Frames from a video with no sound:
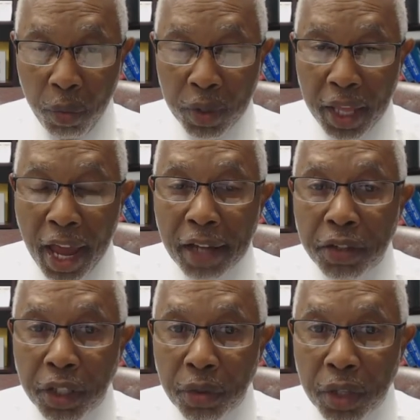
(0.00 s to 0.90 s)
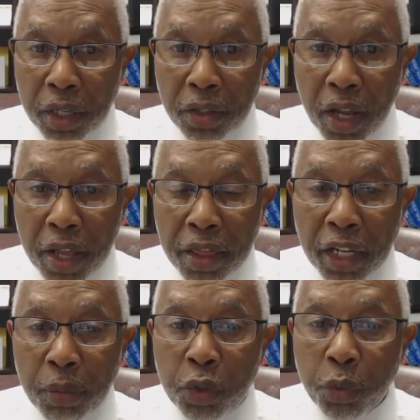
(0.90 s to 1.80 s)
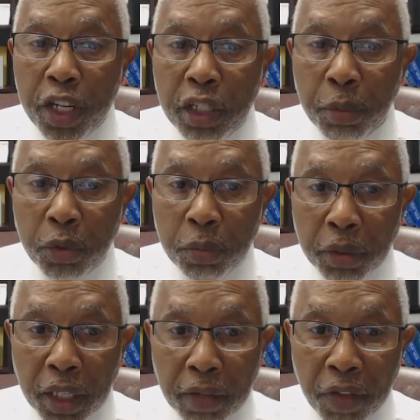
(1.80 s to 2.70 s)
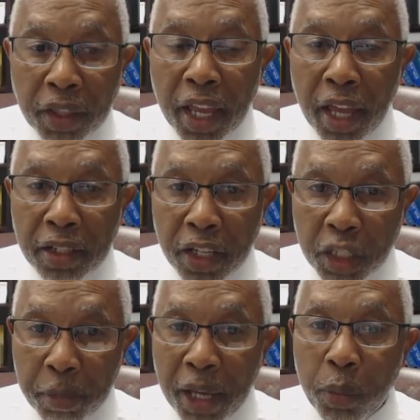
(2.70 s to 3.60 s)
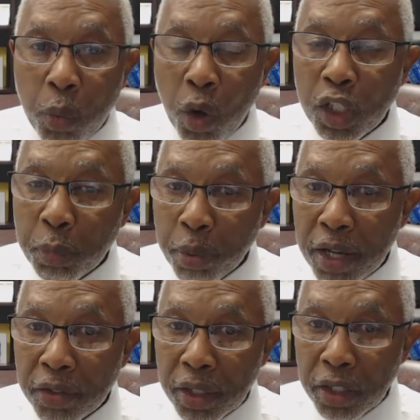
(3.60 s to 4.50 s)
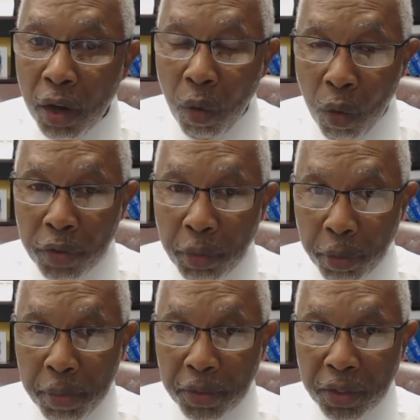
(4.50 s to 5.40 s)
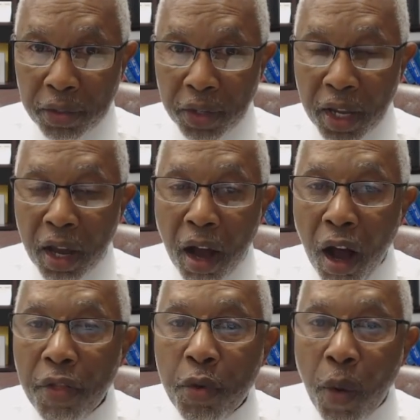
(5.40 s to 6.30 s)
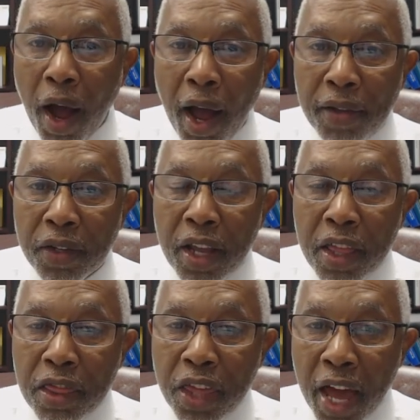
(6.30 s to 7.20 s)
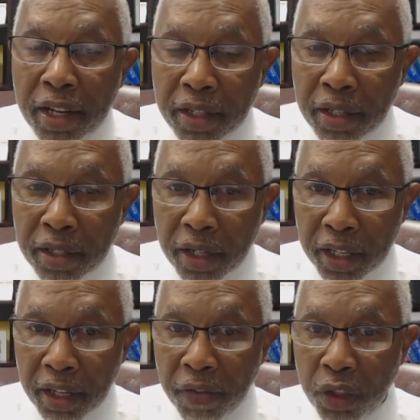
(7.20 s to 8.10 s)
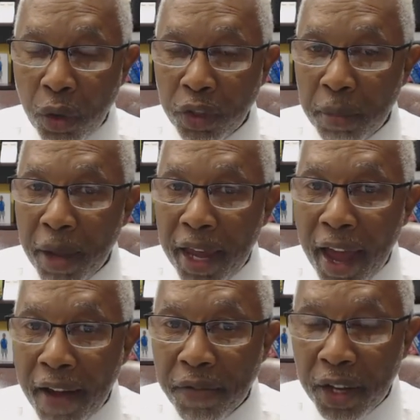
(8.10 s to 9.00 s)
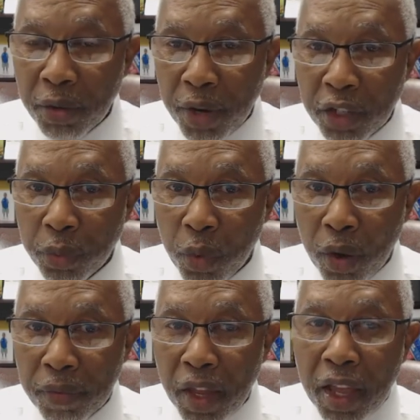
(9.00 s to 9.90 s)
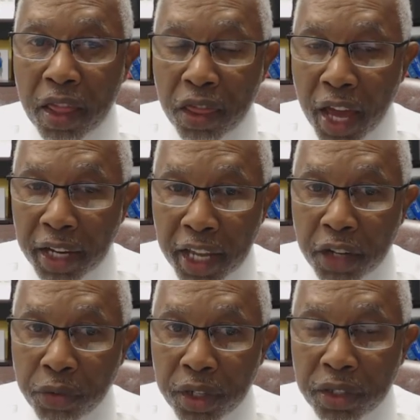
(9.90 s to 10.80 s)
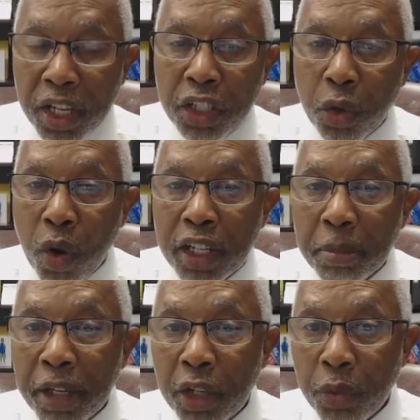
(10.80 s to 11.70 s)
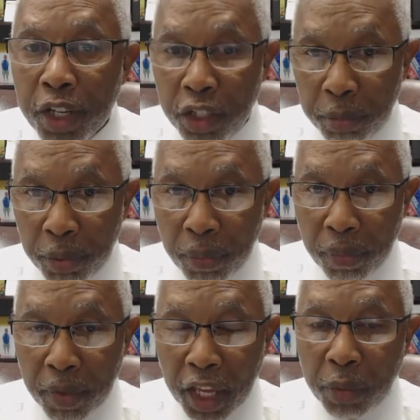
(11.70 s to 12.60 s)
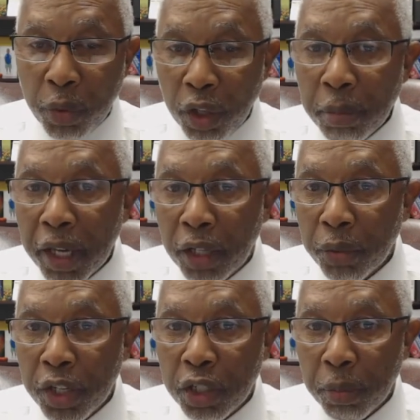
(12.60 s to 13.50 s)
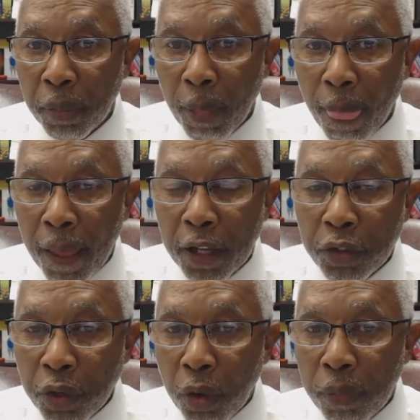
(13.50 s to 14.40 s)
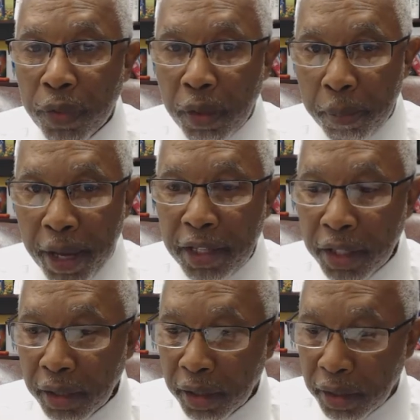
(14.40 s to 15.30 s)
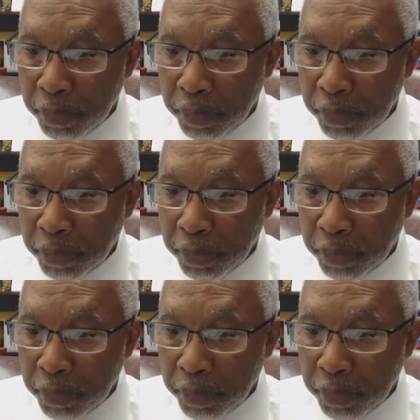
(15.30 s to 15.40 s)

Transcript: when they execute this, that it was reasonable to believe that the suspect was present on the premises. Otherwise, that, even though they may have that arrest warrant, that entrance is going to be unreasonable. It will be unreasonable. And so the basic